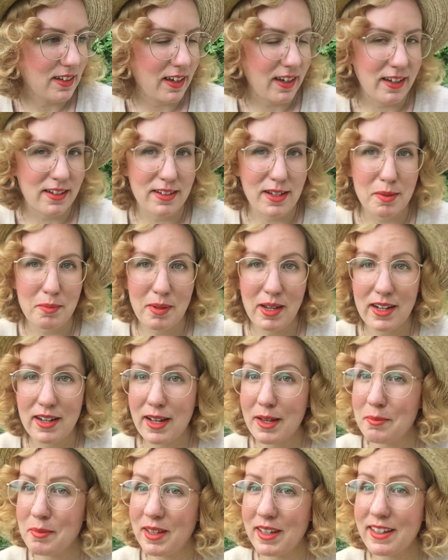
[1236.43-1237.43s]
and I might
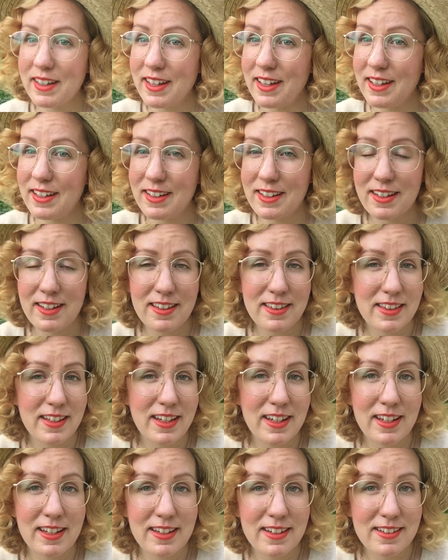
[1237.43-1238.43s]
not make
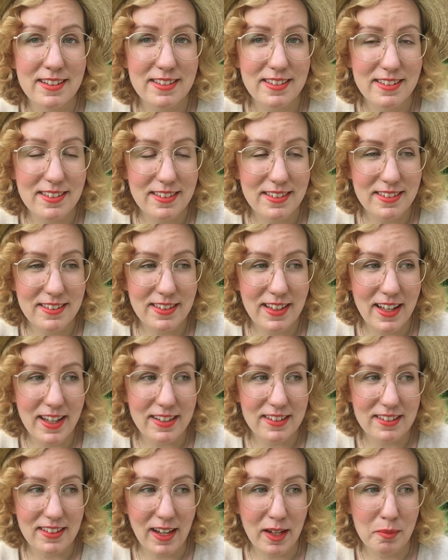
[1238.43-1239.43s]
anything
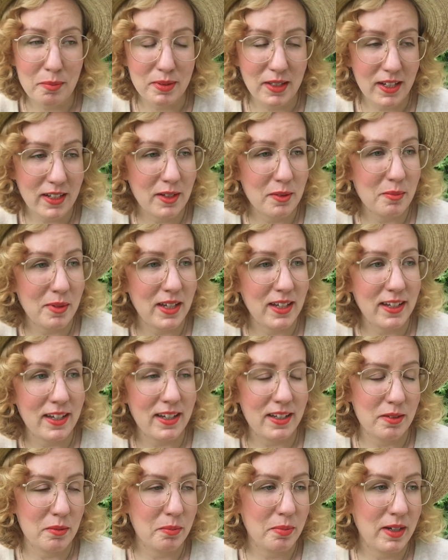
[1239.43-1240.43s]
that I plan on
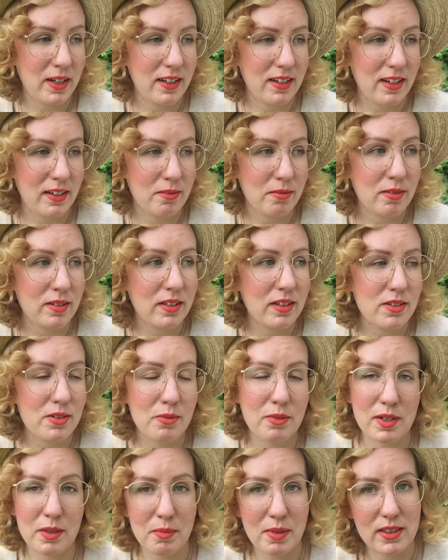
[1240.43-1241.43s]
making, but I really do
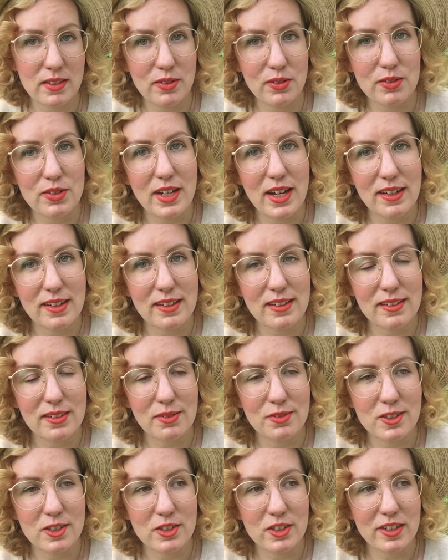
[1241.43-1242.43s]
want to make those
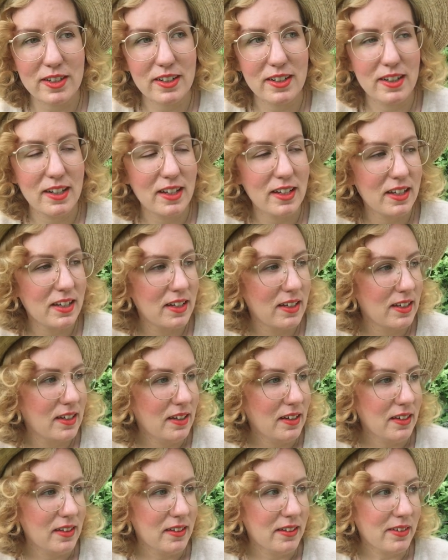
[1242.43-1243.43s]
jackets for sure.
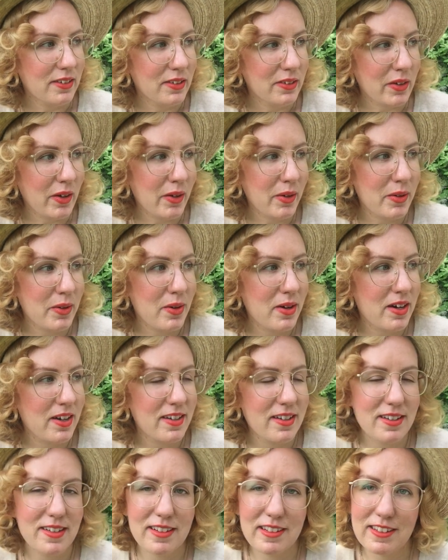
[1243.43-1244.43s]
So
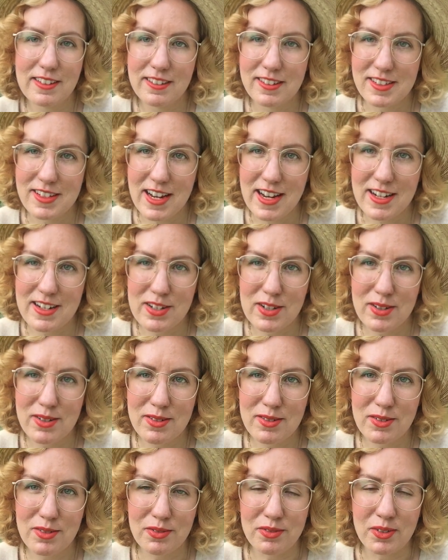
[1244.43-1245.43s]
stay
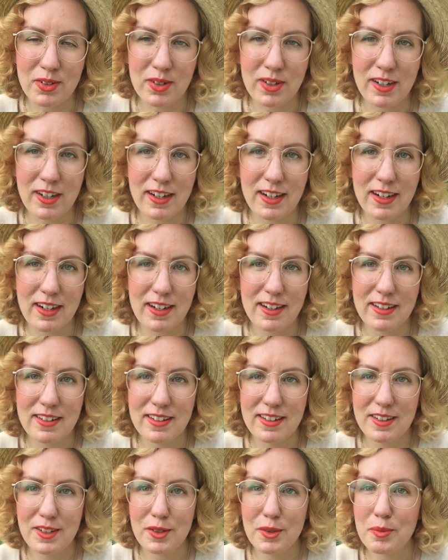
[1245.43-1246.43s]
tuned for
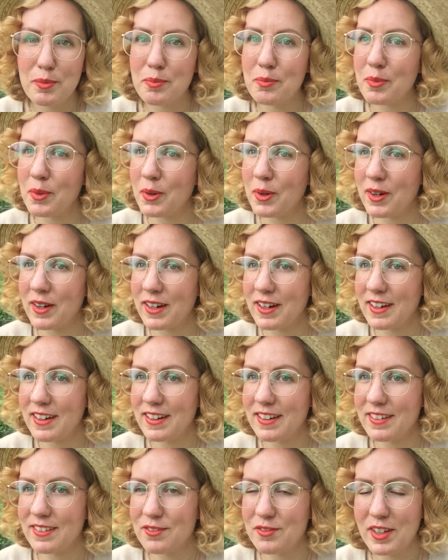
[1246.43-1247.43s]

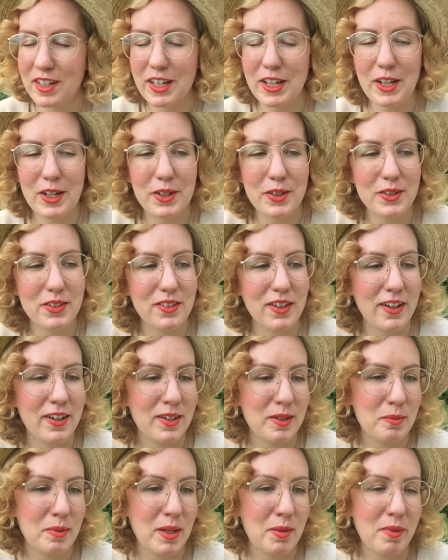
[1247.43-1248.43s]
more videos
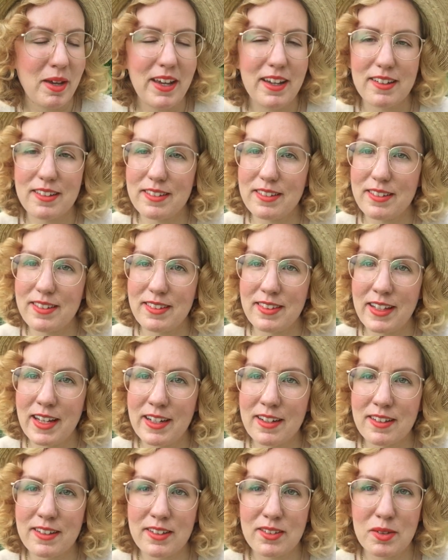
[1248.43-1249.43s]
on my makes
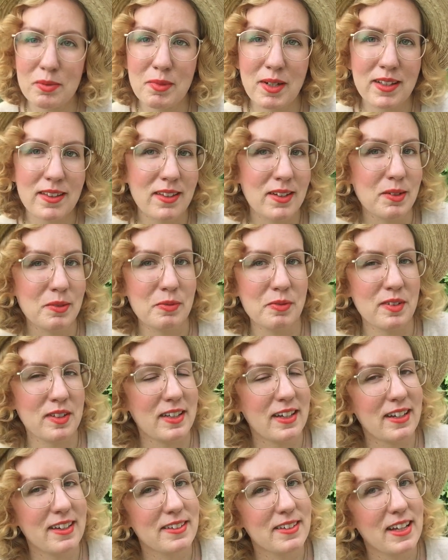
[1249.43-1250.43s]
later this month,
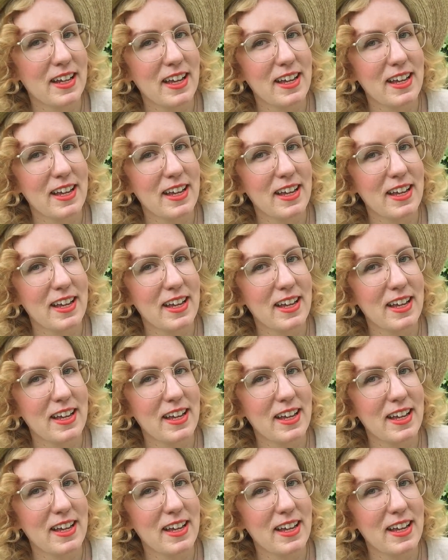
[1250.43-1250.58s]
hopefully.